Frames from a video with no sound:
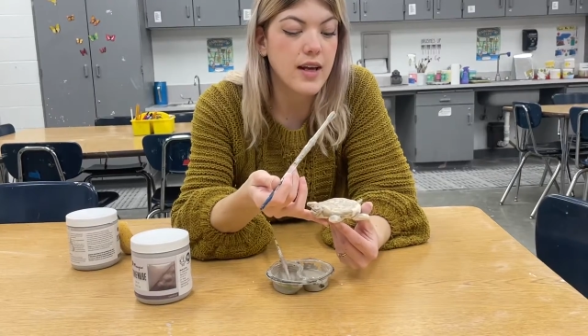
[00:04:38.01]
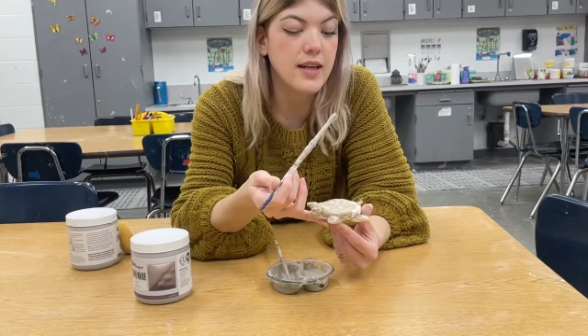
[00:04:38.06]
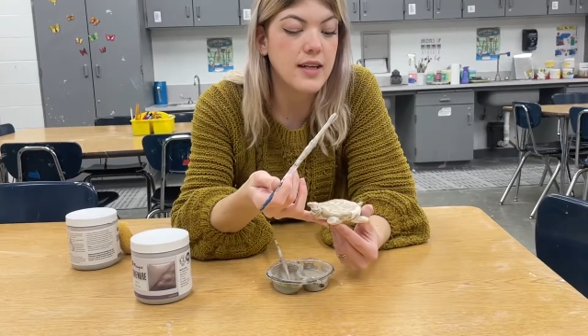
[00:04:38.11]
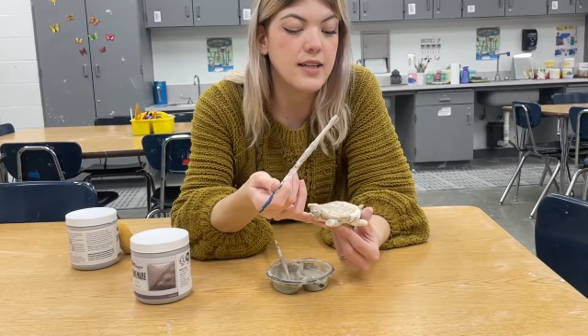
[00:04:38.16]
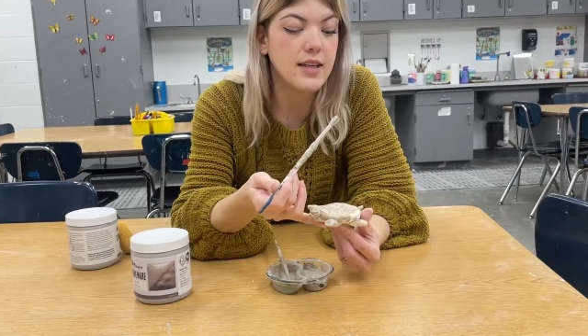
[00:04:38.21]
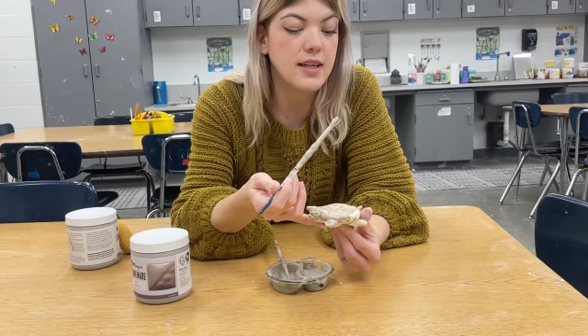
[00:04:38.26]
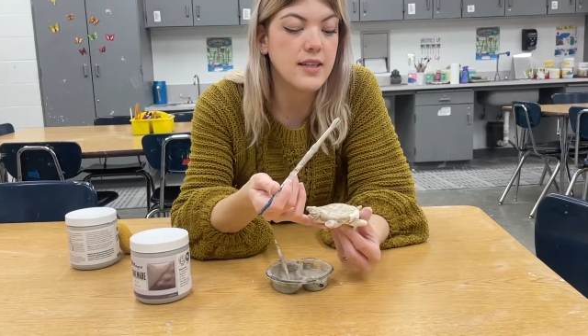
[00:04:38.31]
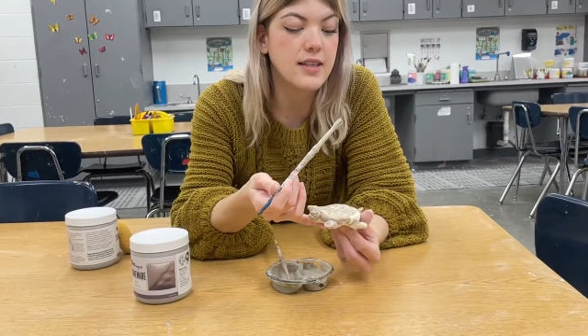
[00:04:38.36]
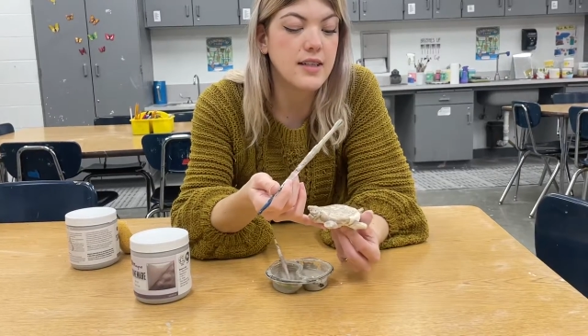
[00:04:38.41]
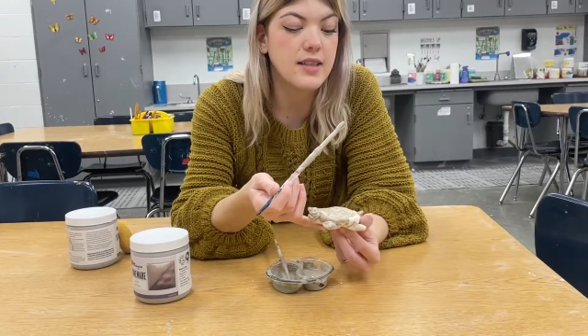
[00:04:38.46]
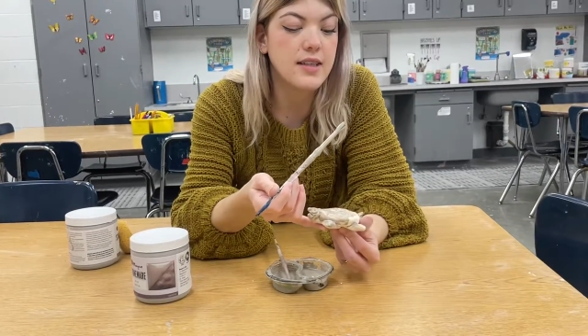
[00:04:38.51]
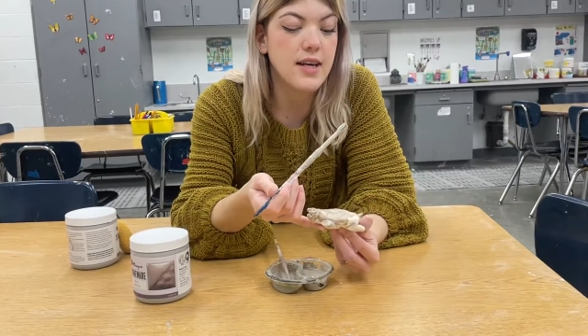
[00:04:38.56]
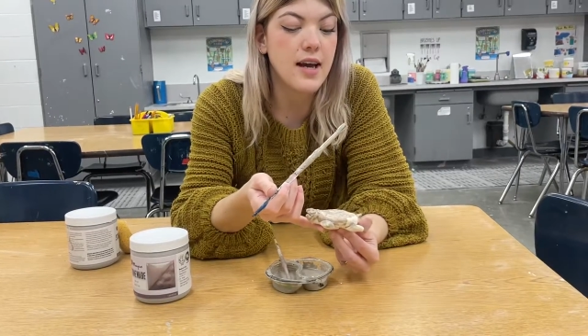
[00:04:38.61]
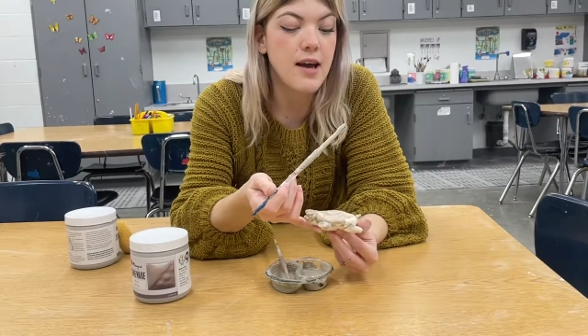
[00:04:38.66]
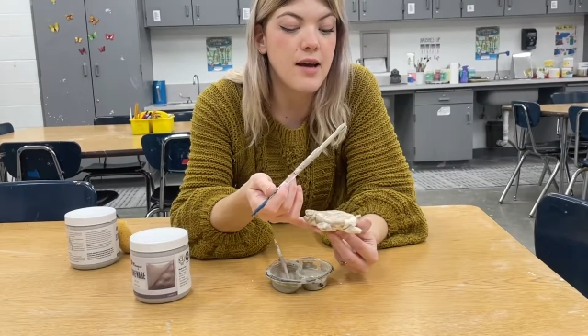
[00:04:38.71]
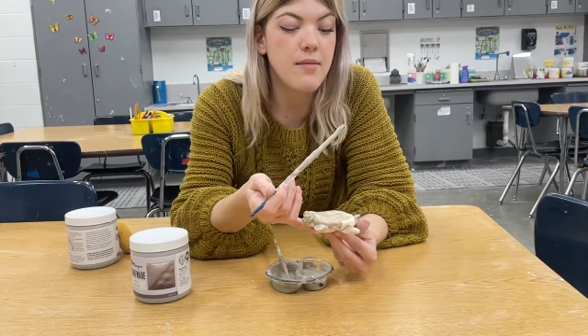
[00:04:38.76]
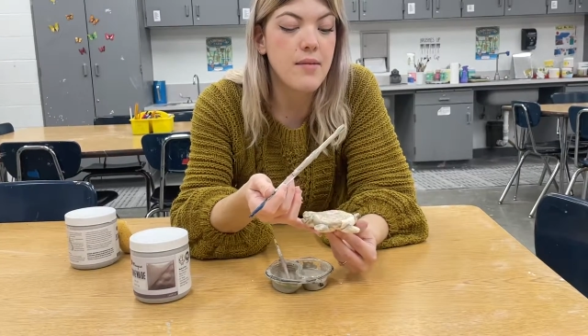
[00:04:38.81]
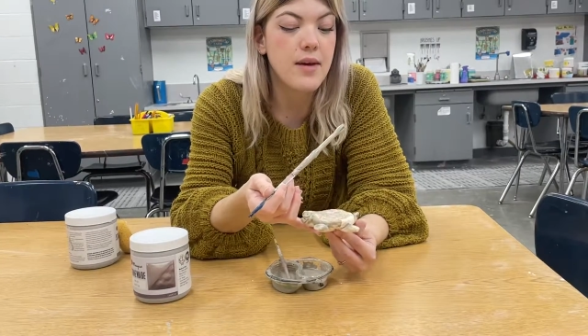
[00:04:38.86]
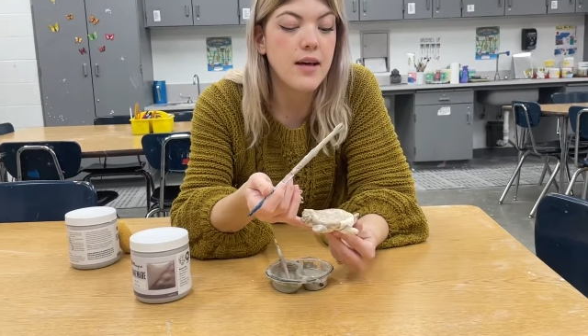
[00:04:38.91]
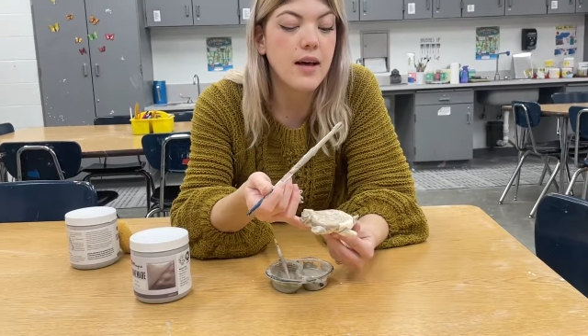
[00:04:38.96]
it done
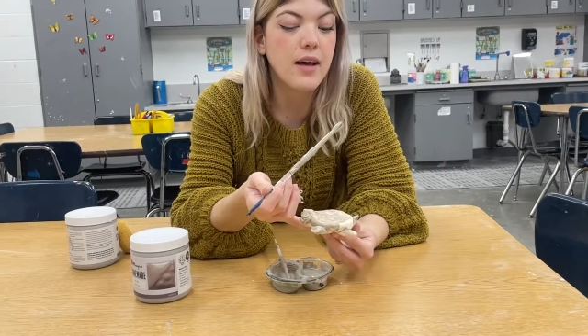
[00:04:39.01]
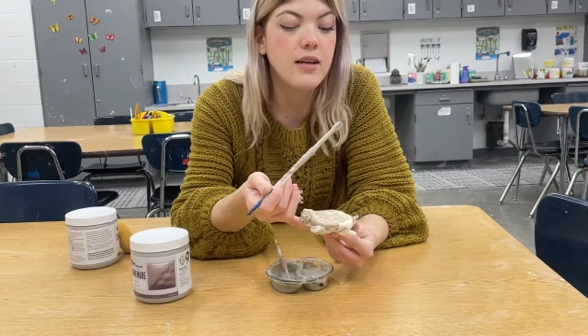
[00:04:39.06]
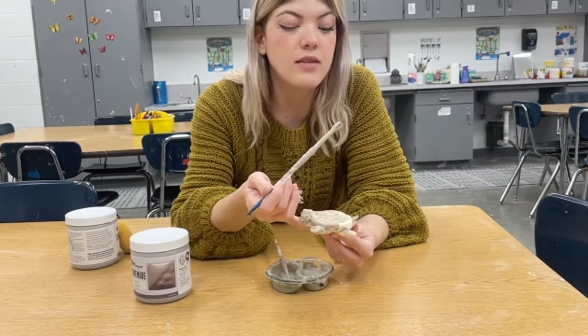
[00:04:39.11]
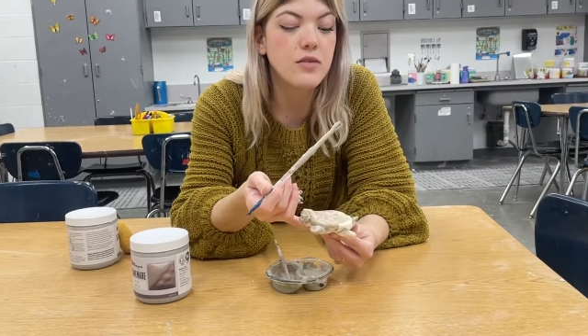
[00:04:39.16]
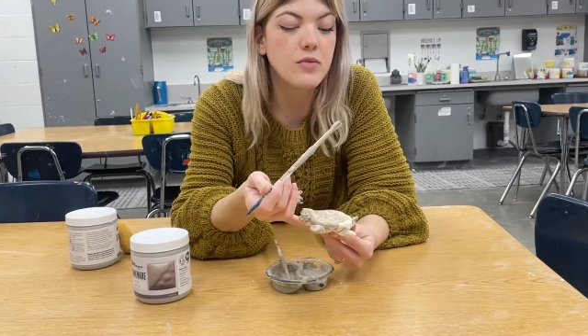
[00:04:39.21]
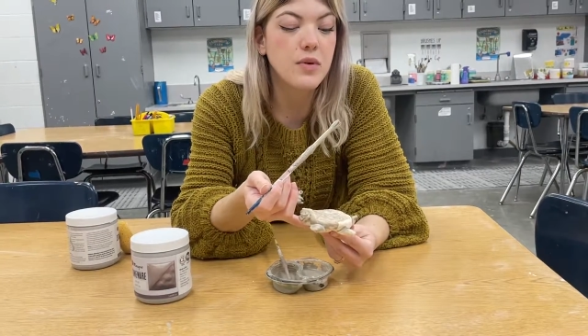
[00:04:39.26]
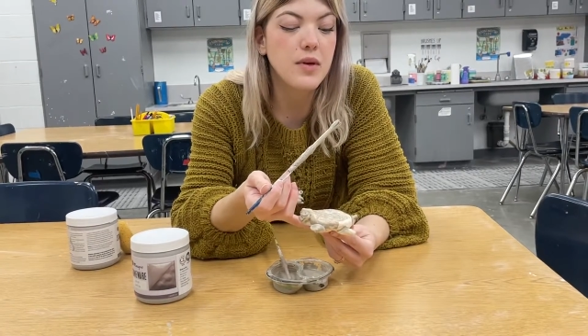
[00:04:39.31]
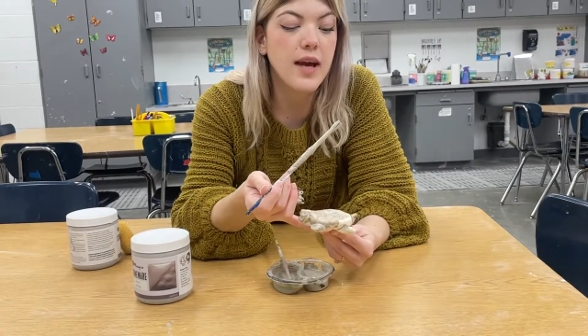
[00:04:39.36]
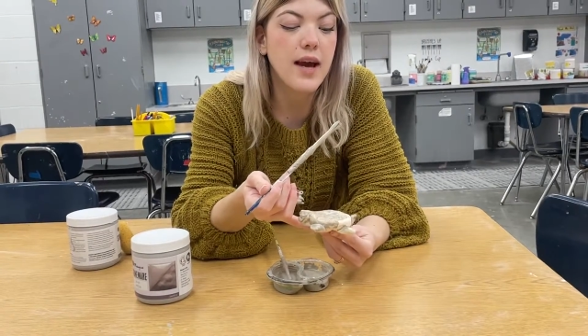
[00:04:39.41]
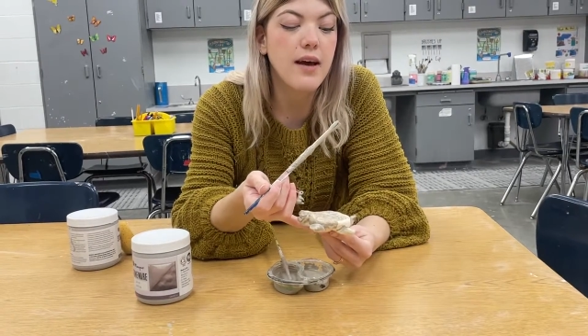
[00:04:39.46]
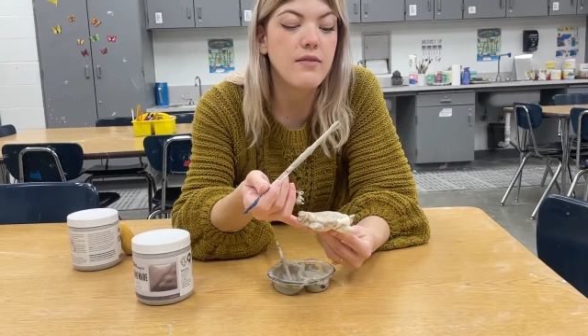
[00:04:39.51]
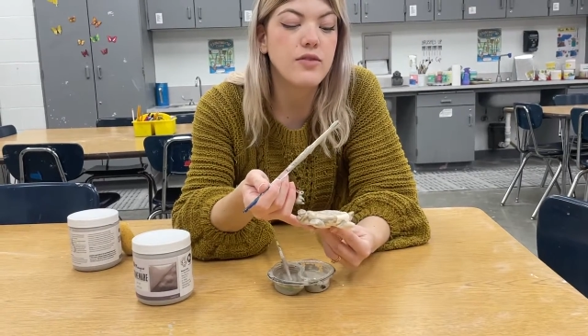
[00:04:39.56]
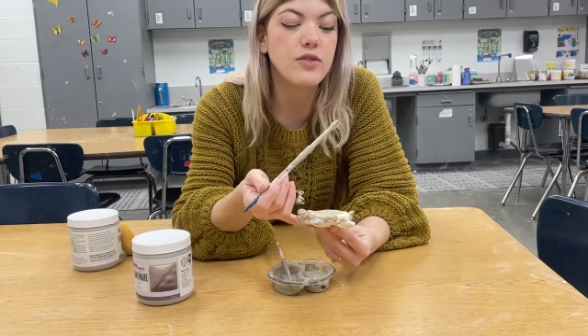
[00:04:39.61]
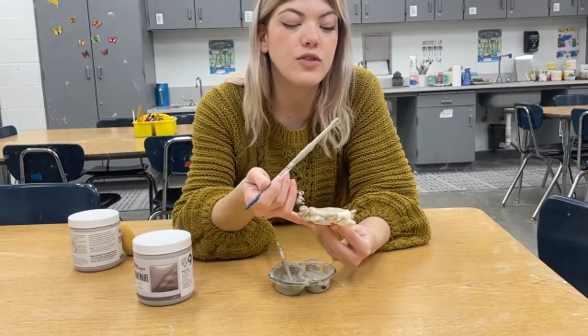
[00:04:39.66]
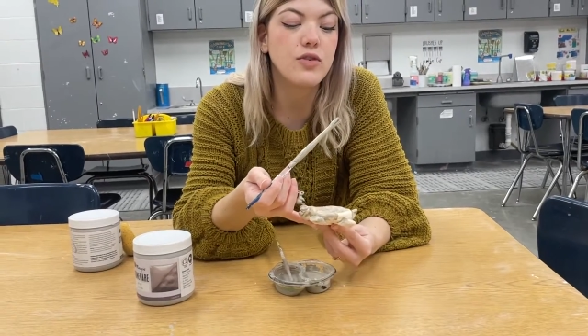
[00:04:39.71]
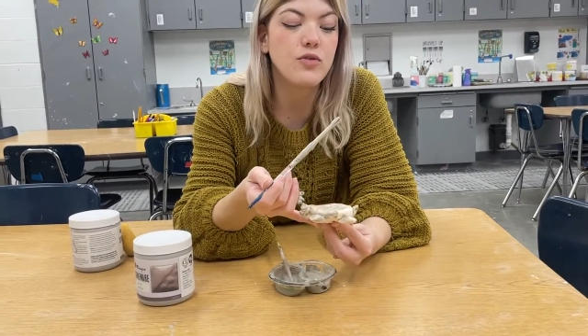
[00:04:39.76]
today because we have